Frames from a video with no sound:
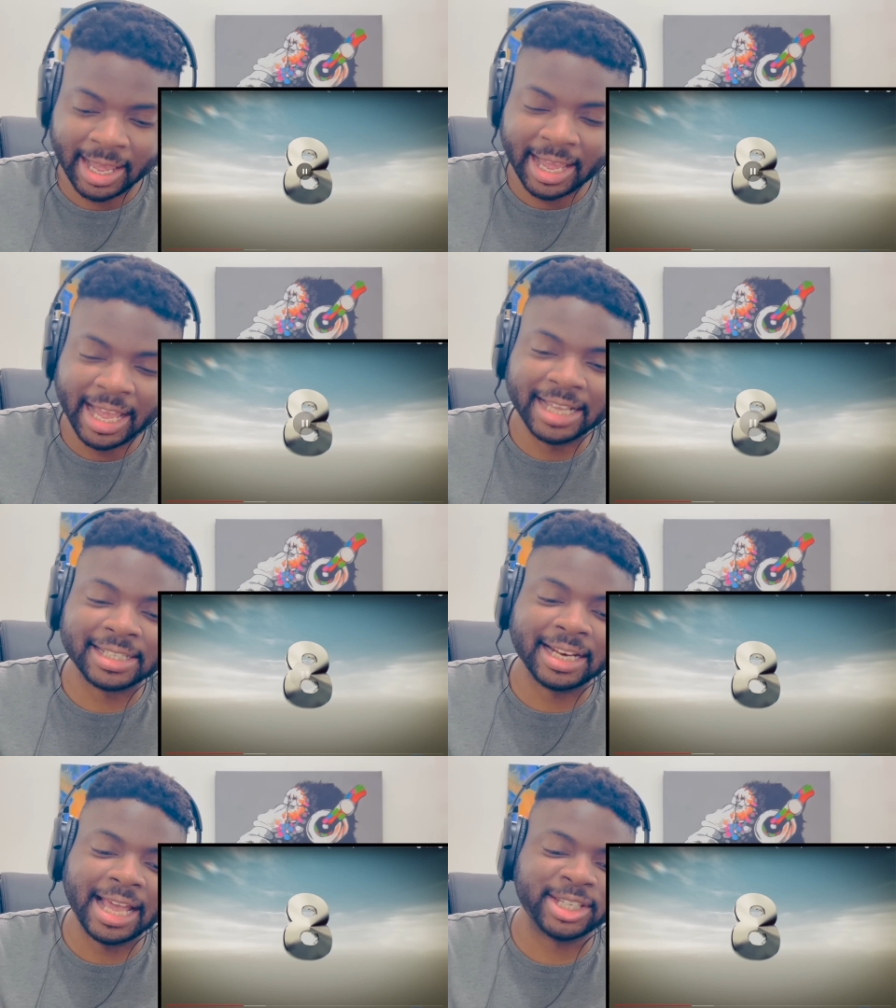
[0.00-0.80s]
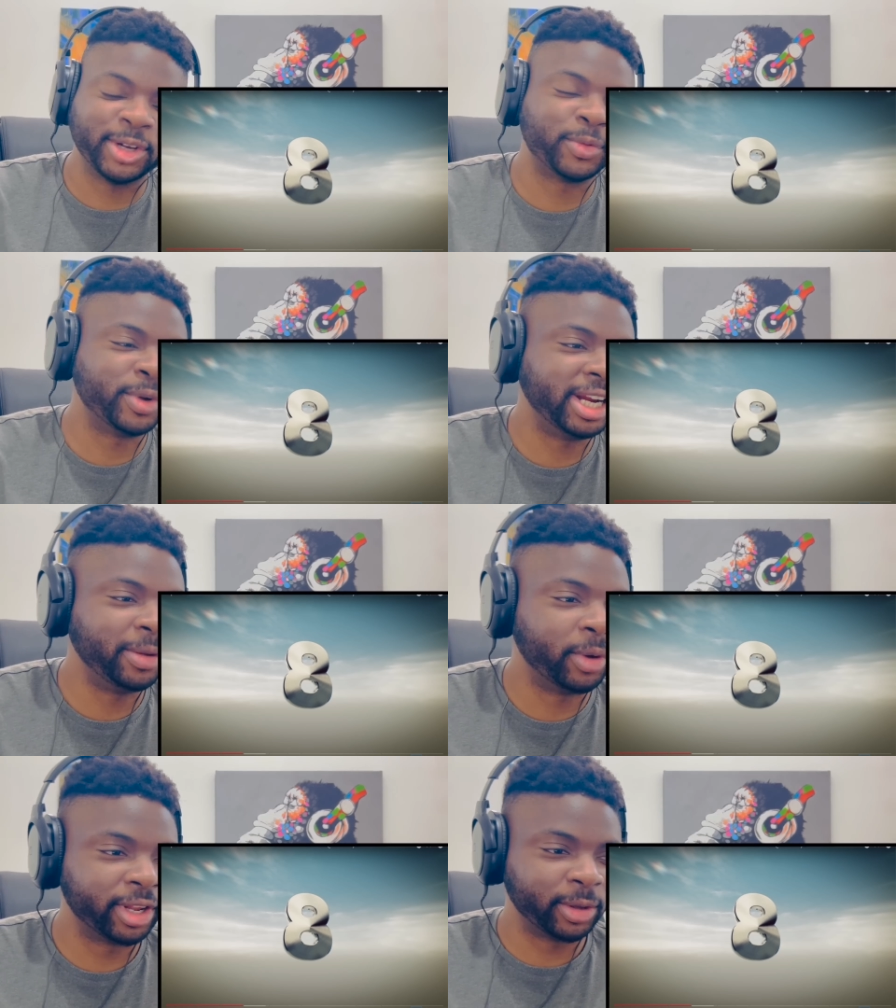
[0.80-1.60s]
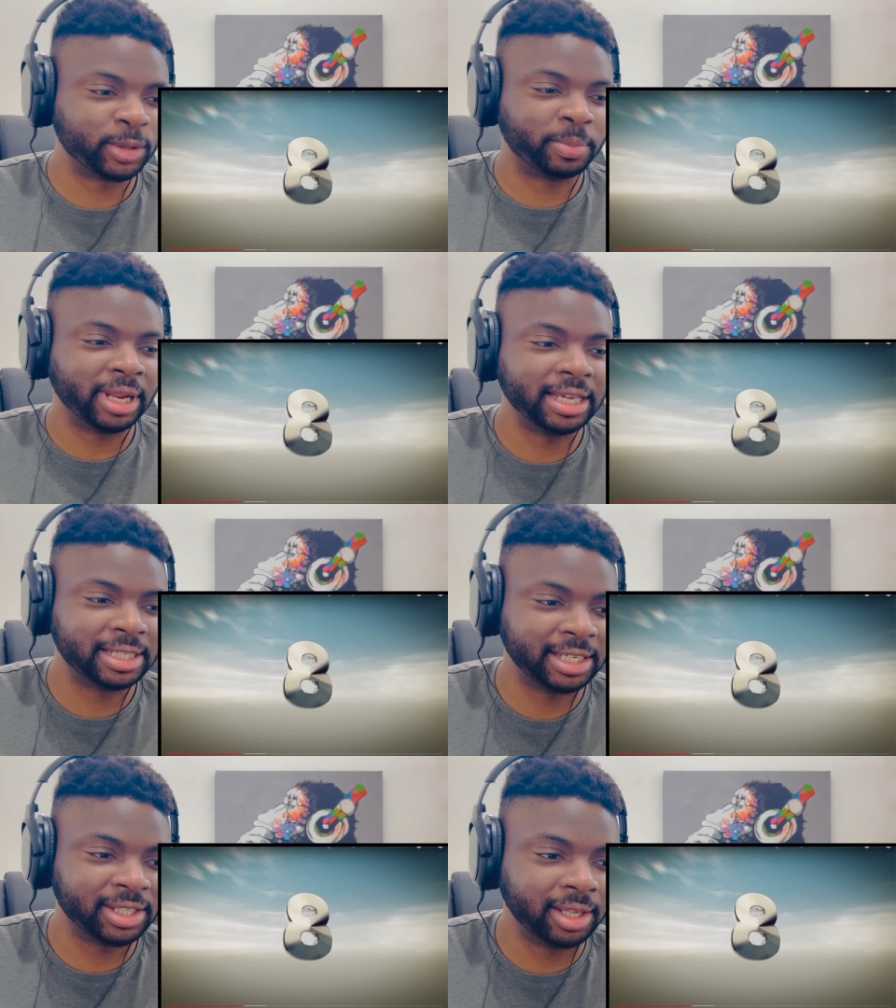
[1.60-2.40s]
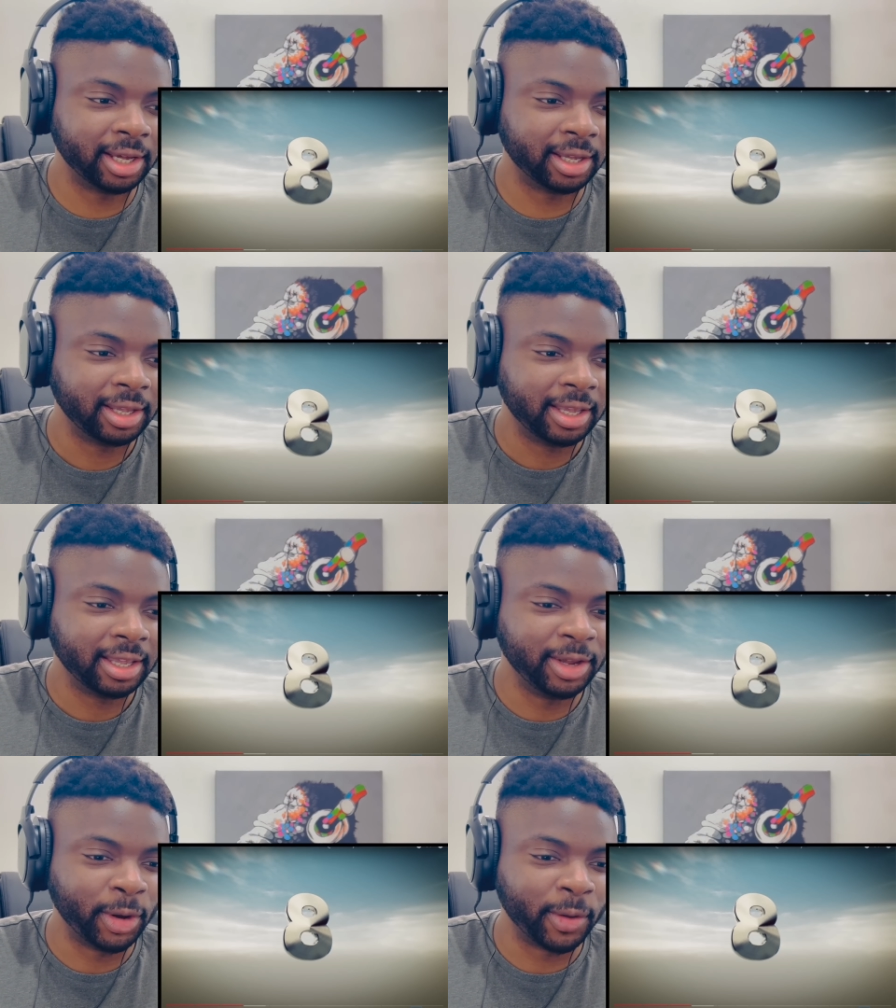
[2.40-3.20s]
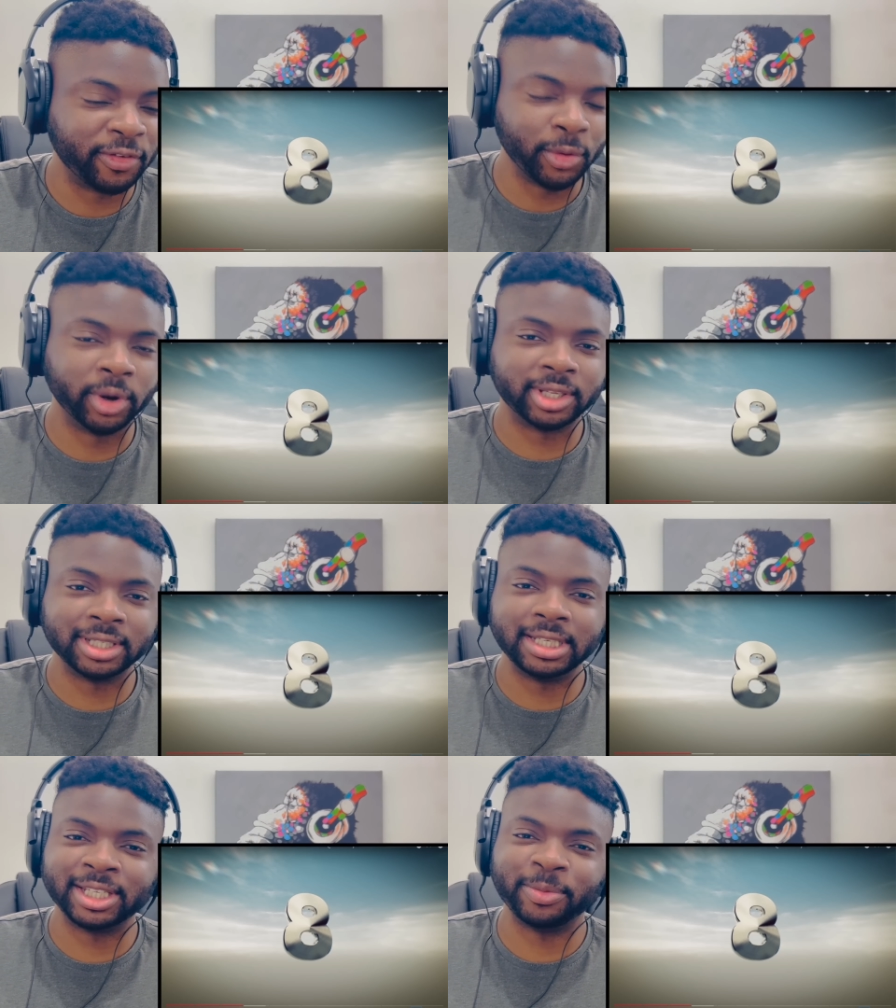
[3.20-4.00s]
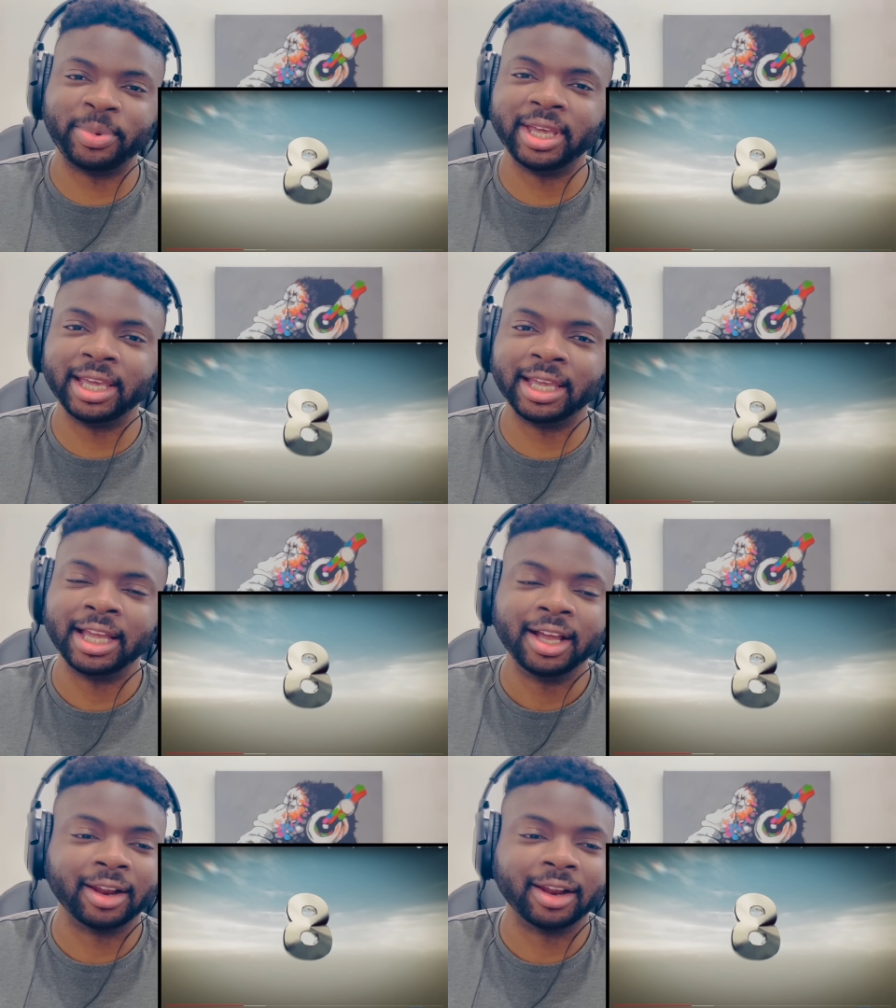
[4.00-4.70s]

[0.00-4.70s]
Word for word: Is Alaska really one of those places that you know, if you wanted to disappear,